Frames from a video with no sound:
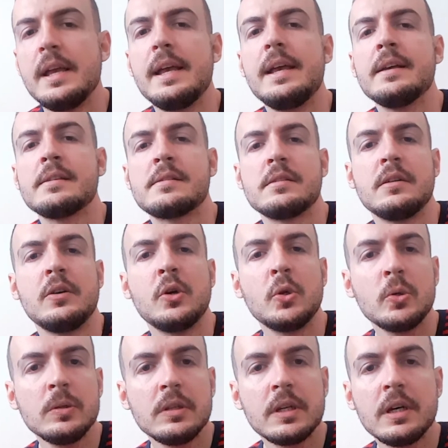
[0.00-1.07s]
As a
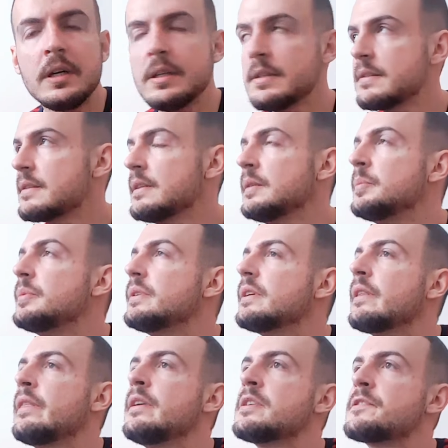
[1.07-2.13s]
whole concept,
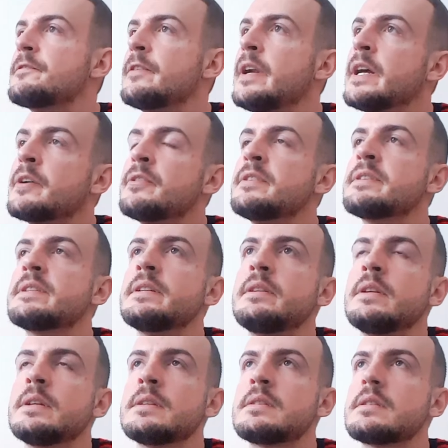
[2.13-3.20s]
this fragrance, it
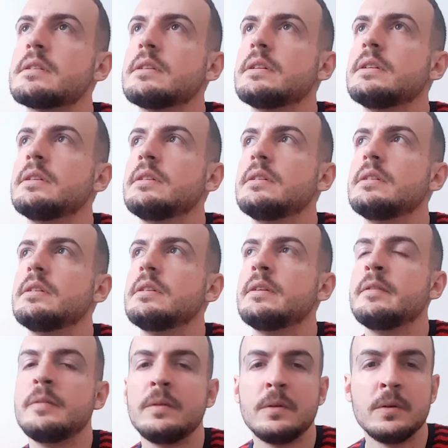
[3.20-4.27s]
is
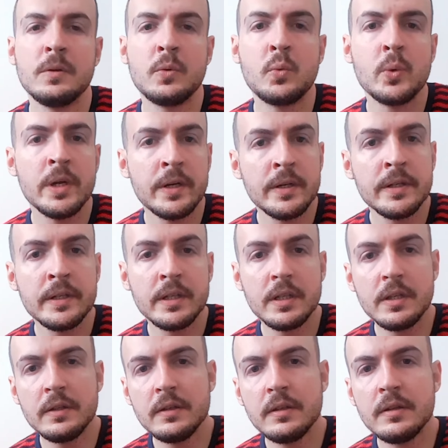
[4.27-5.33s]
very,
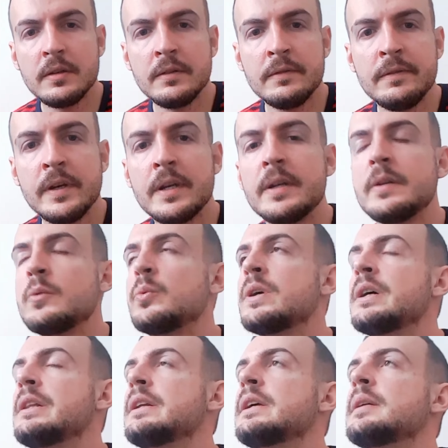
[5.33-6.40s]
very
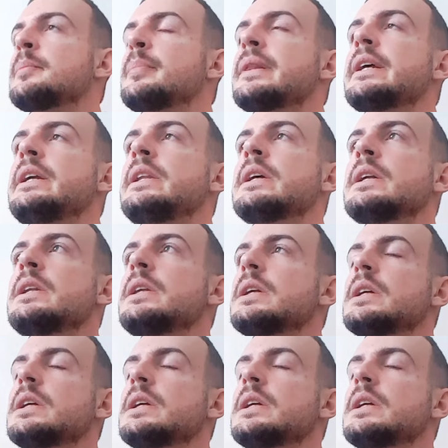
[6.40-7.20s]
well completed